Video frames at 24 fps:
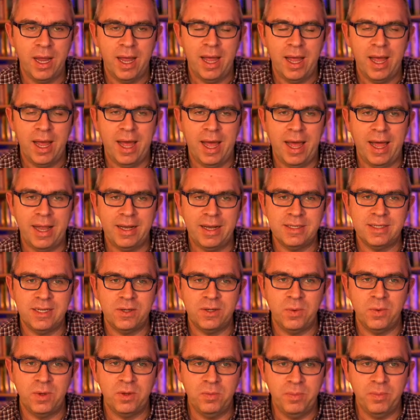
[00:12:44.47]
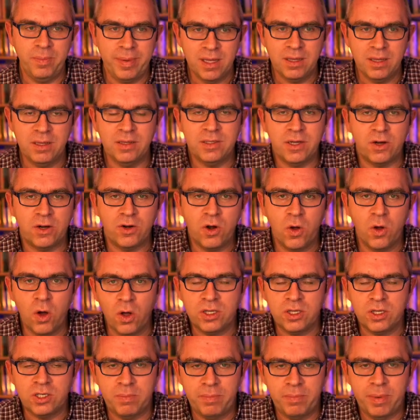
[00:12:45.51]
And we'll build our
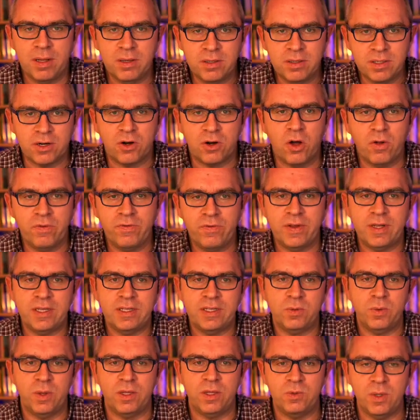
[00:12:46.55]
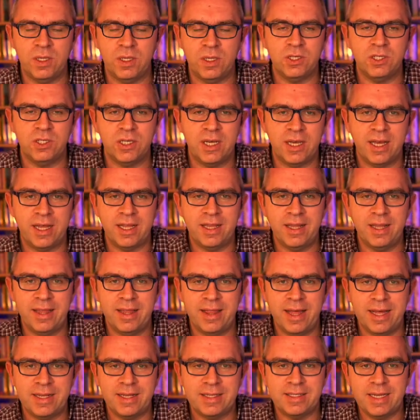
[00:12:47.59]
knowledge and build our confidence with Swedish in
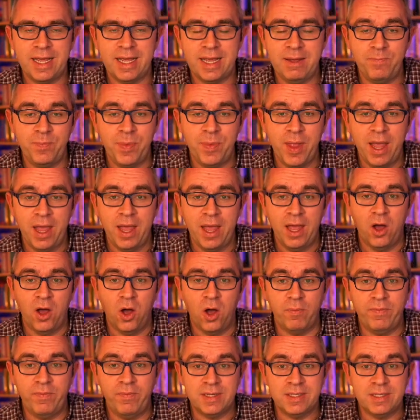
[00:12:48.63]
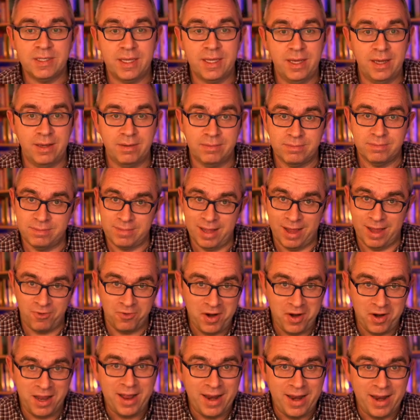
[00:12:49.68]
that time. Obviously,
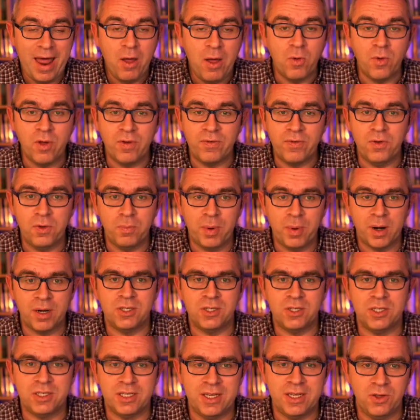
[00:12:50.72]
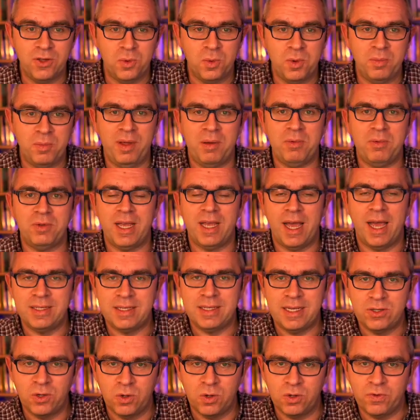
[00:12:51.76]
right now, if you purchase it, you would be able to
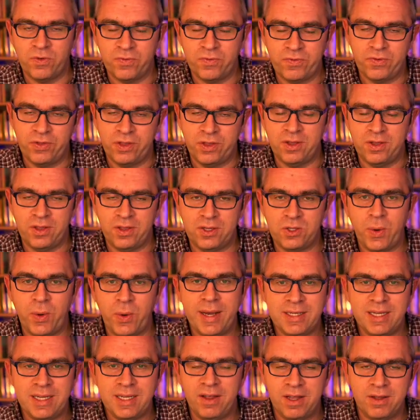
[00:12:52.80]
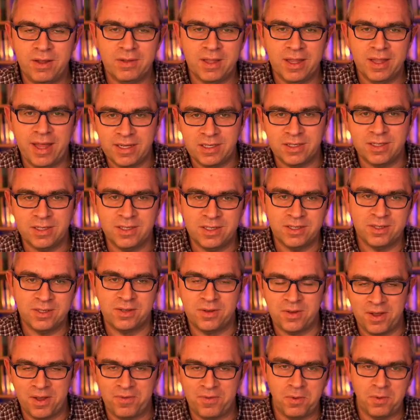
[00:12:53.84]
access all the 20 lessons
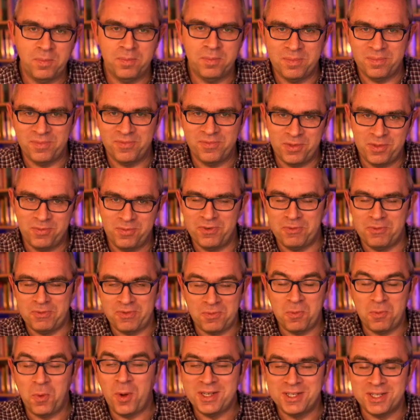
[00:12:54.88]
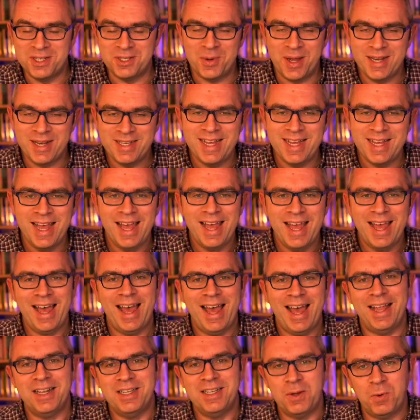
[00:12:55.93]
from 1 to 20.
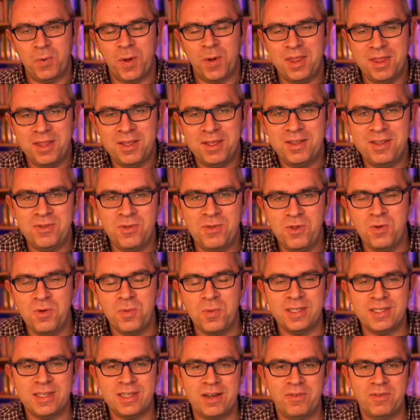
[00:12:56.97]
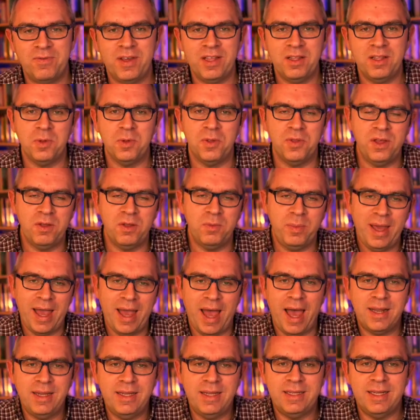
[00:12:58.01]
And when the new ones are available, they'll be
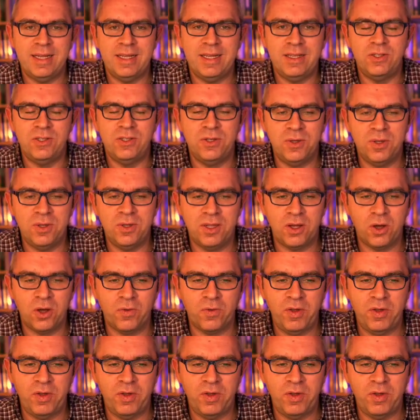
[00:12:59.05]
added into the Coffee